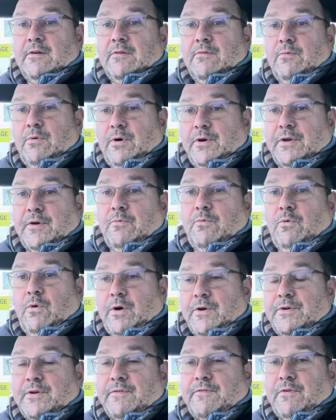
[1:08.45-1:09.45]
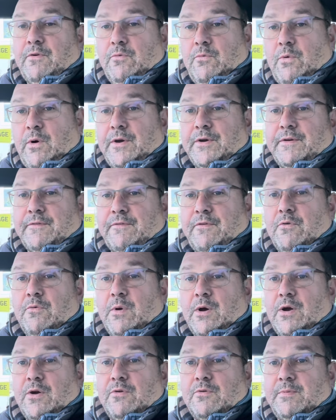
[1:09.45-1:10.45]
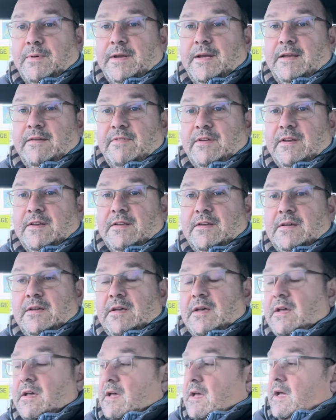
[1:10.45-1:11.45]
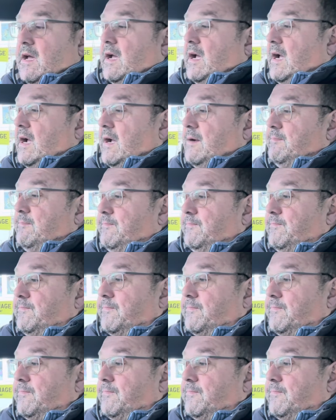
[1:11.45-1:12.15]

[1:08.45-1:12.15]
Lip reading: What a wonderful, wonderful world we live in. The